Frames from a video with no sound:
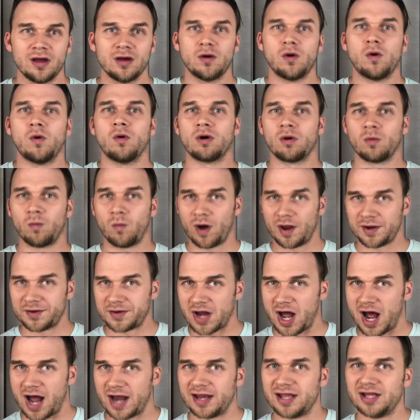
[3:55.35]
or
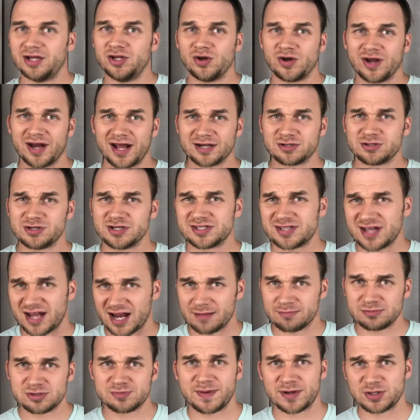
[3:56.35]
whatnot, and you can actually set up
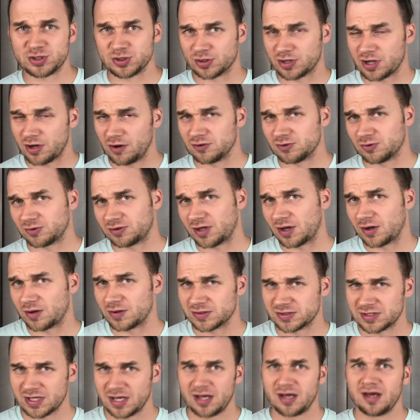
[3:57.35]
special codes with
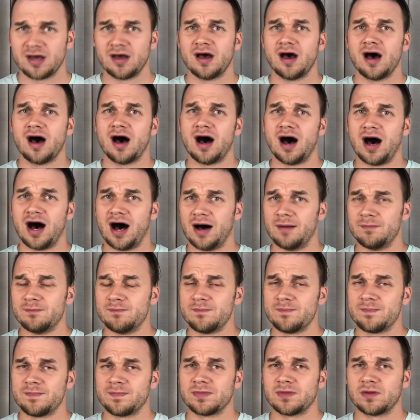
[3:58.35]
those
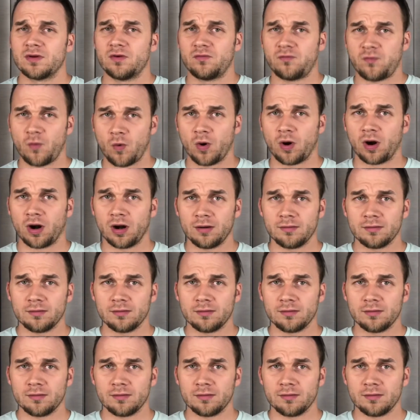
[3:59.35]
for